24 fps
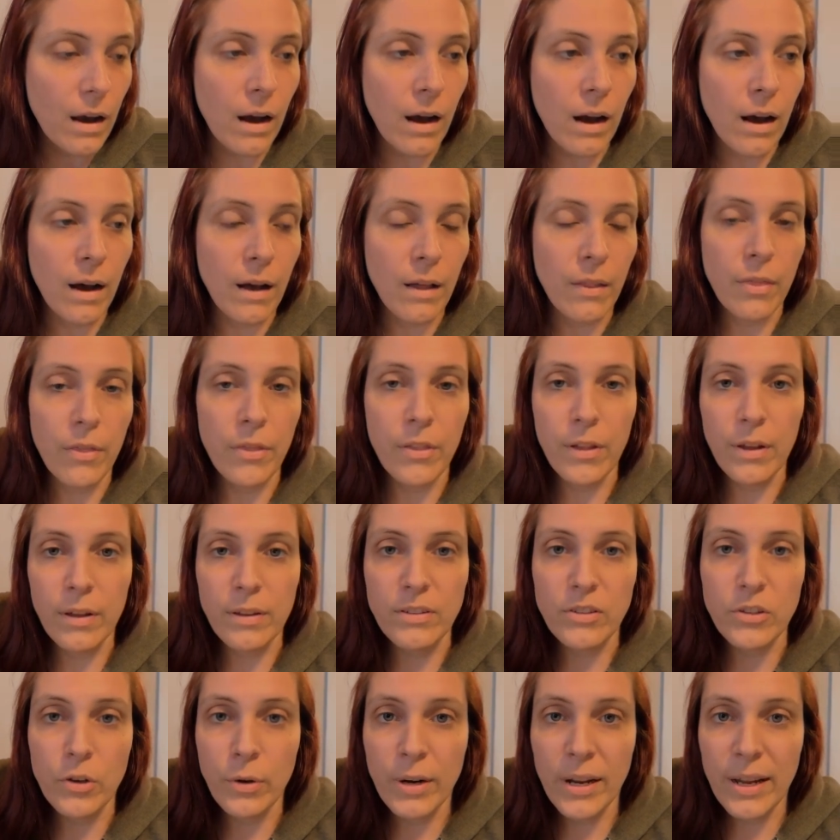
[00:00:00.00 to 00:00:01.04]

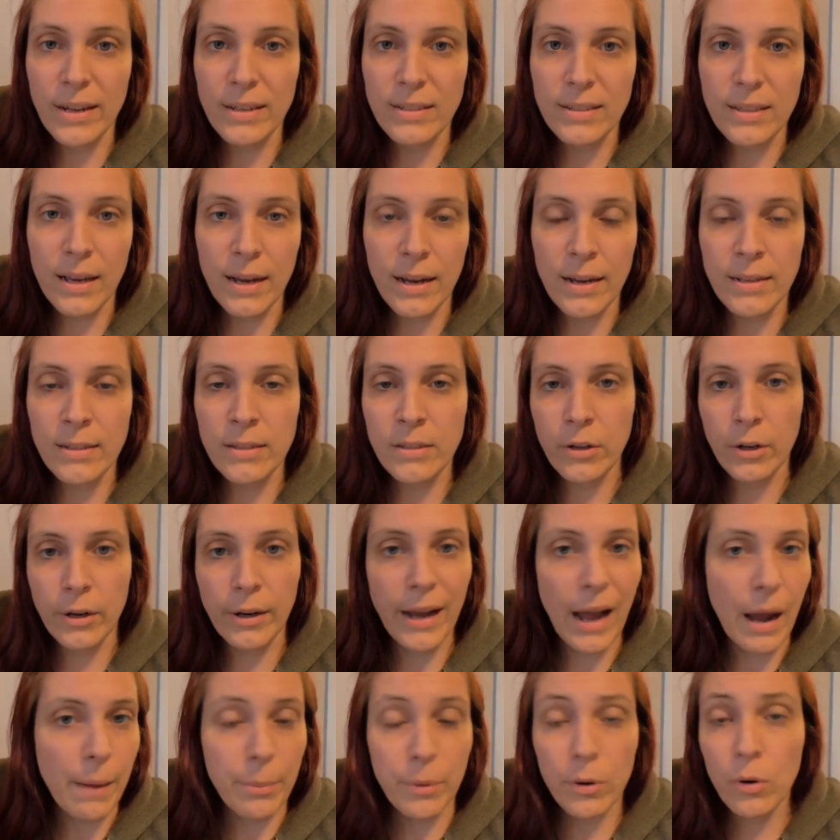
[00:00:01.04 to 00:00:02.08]
The zodiac signs are
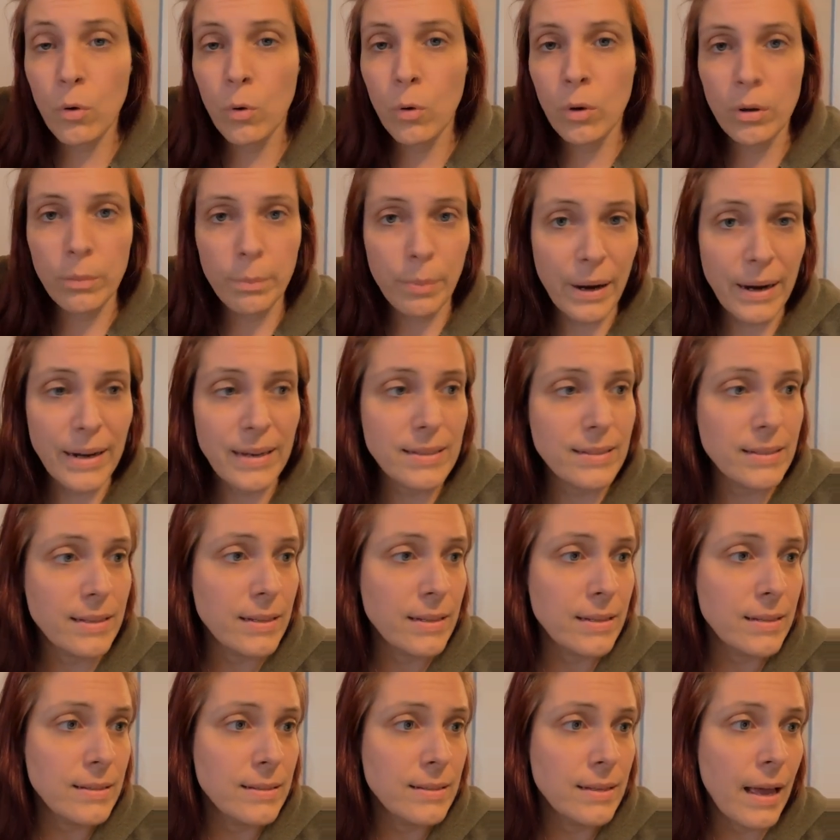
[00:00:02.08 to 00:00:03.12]
Capricorn,
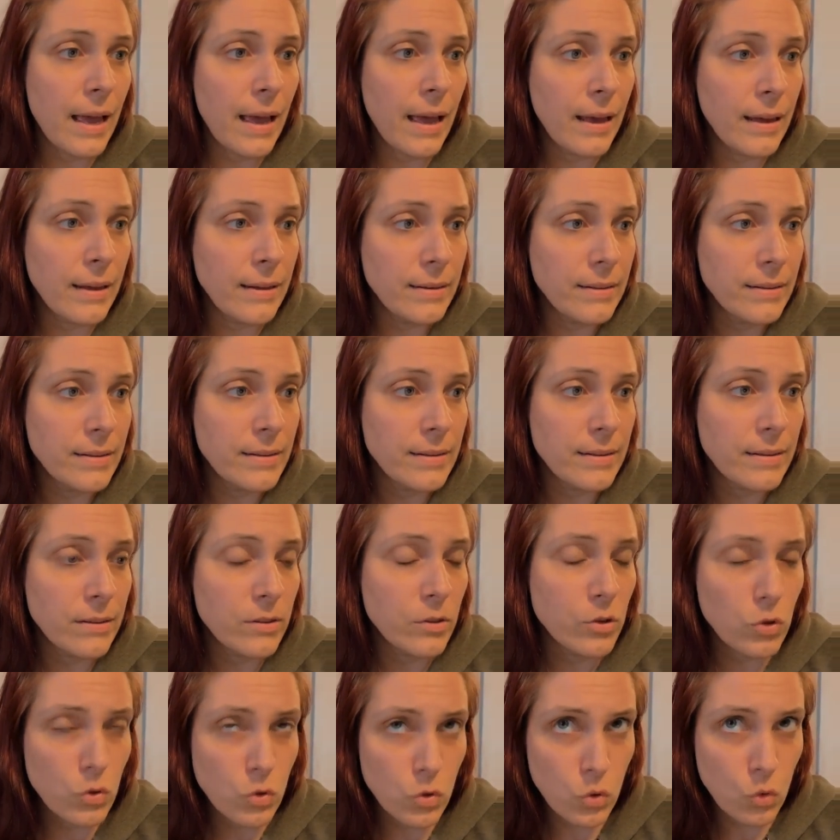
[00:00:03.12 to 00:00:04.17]
Pisces, and
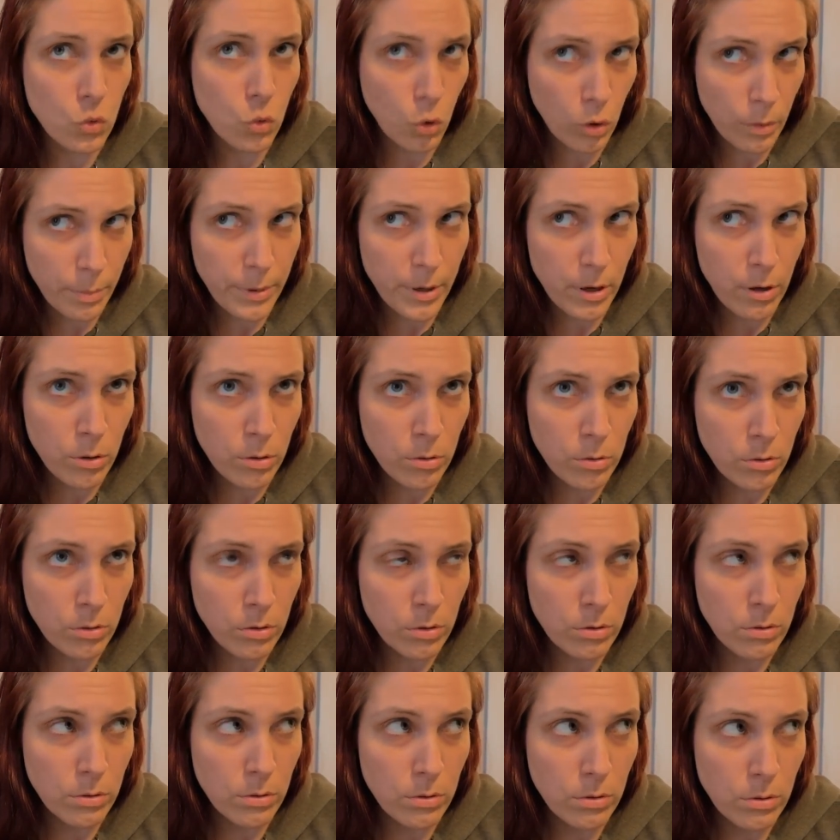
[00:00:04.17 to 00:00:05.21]

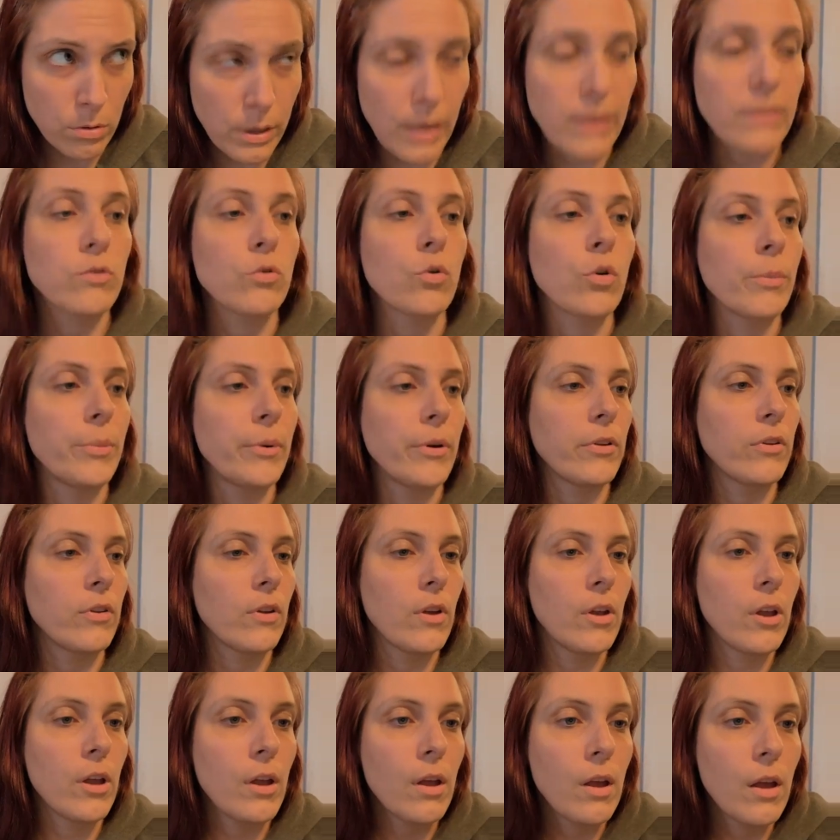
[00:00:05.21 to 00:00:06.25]
Scorpios. Yeah, Scorpios.
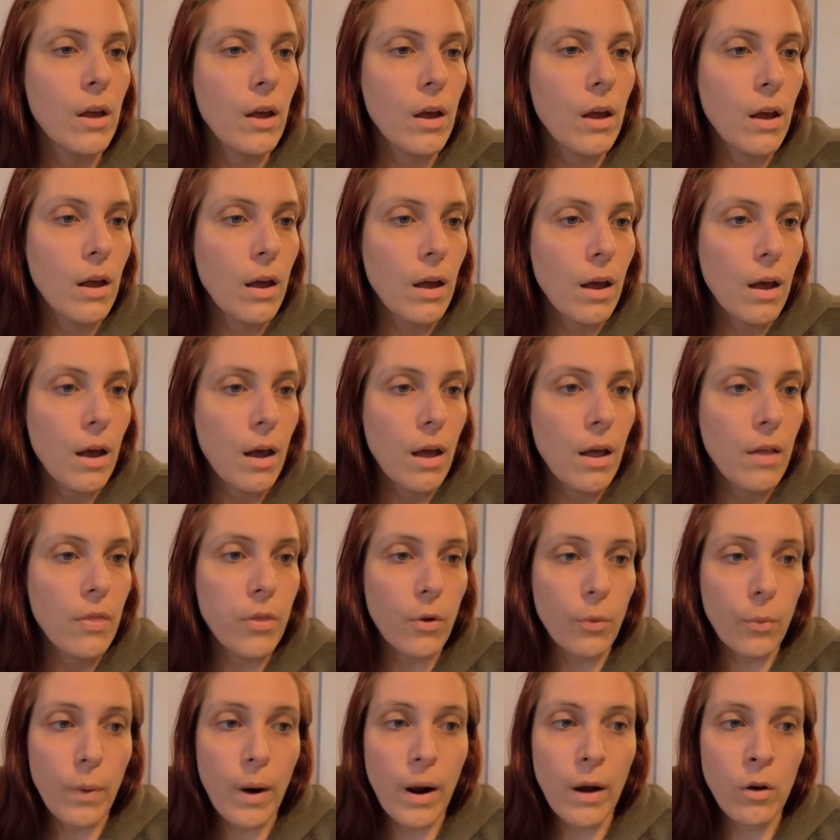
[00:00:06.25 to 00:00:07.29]

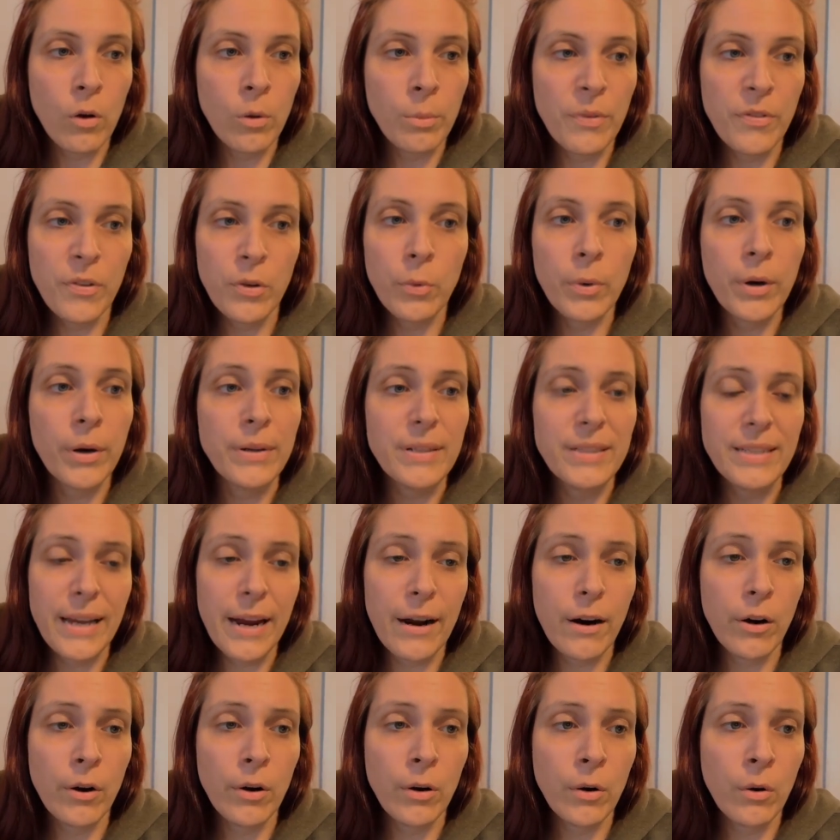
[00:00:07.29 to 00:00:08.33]
The realm, if you work with
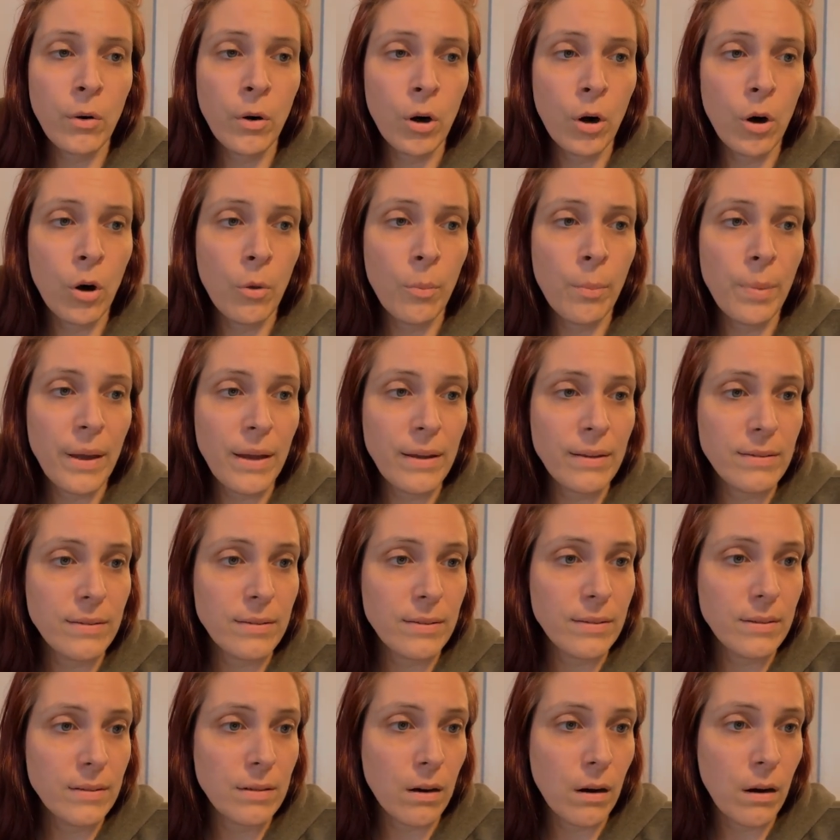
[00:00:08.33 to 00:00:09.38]
tarot, are all
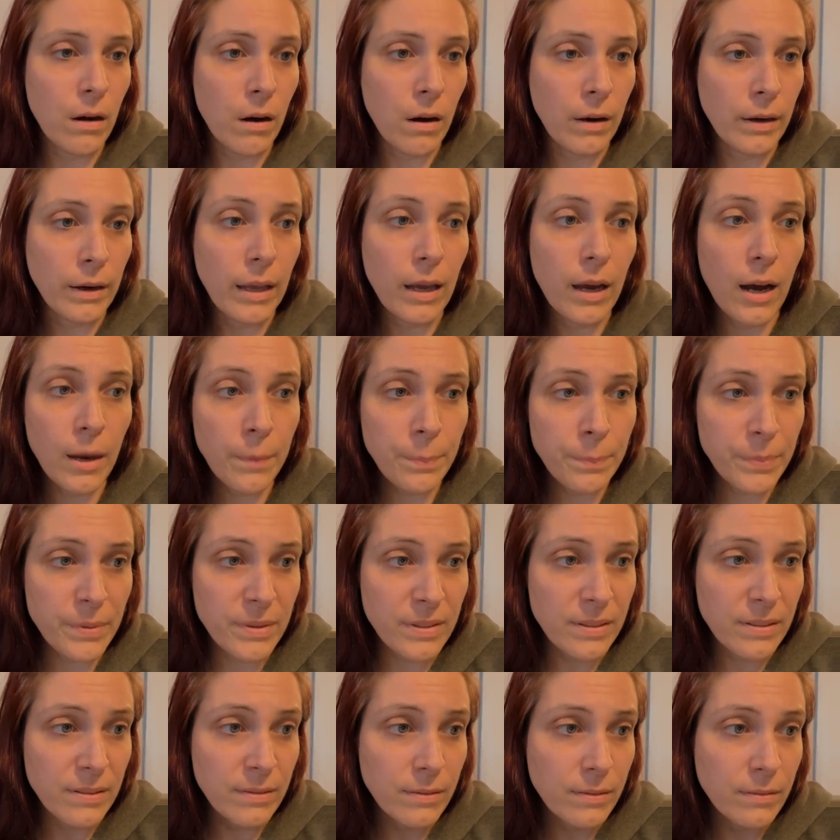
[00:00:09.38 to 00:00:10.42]
based on
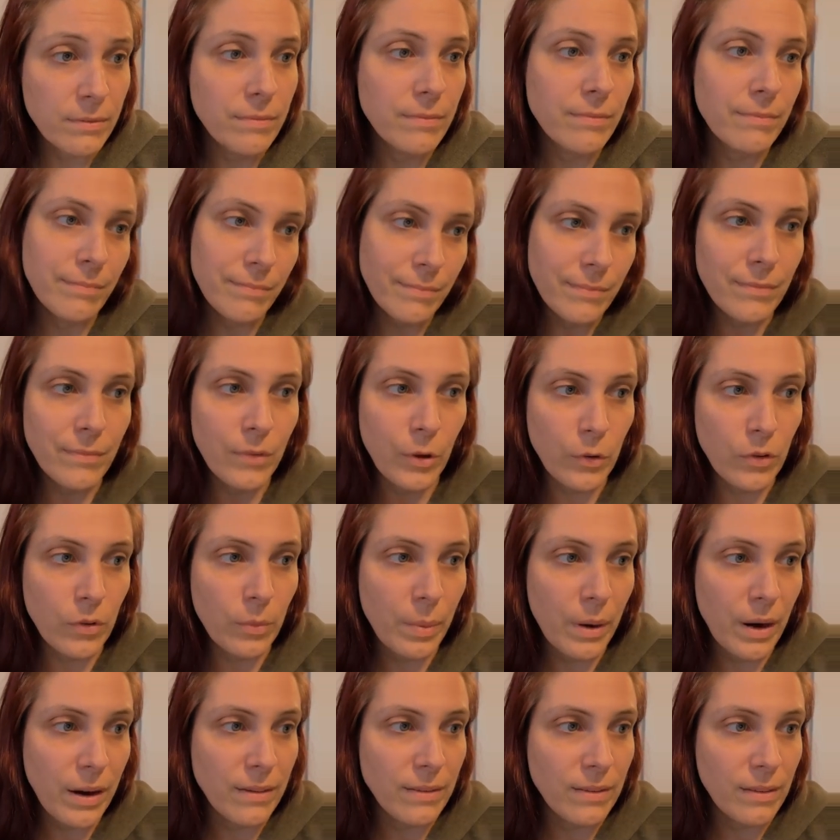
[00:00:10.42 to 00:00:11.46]
cups. No
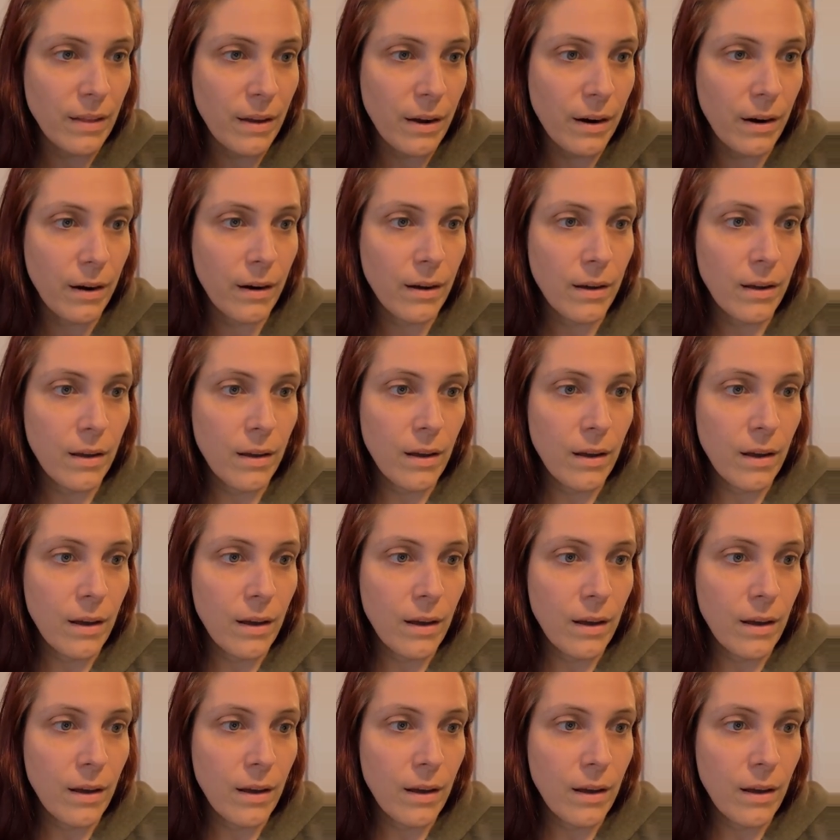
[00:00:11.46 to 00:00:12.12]
surprise there.